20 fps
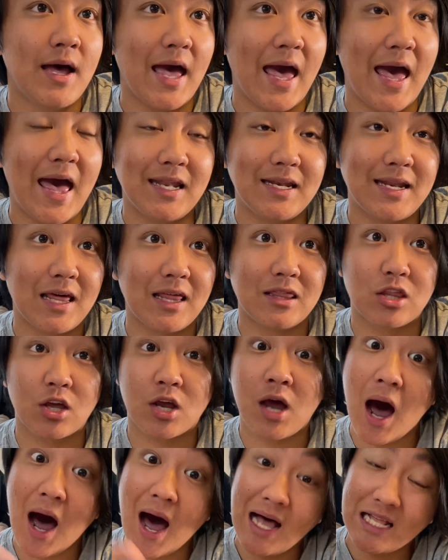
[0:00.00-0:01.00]
and then the
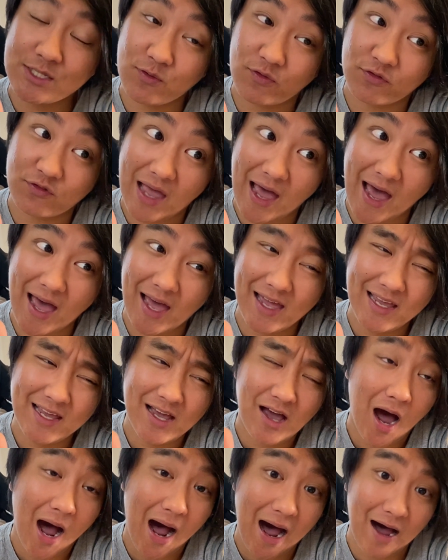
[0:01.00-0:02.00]
cons of that,
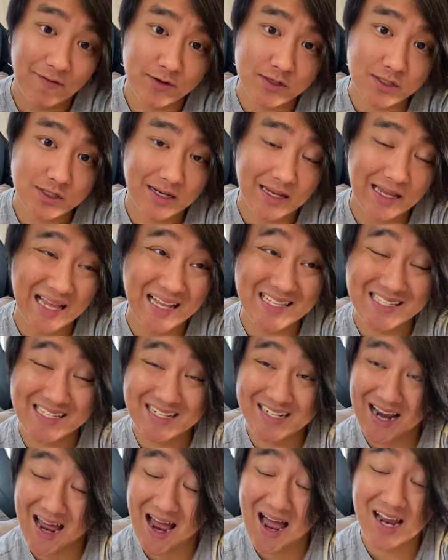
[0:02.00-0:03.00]
obviously, it's
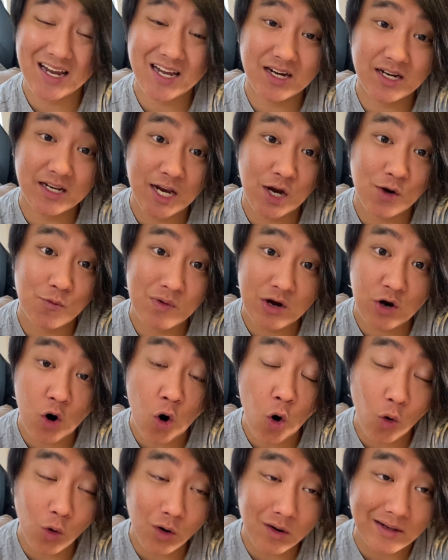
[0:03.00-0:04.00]
not gonna get
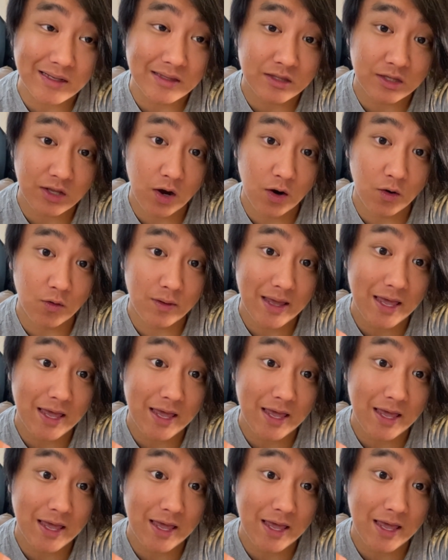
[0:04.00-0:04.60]
recorded though.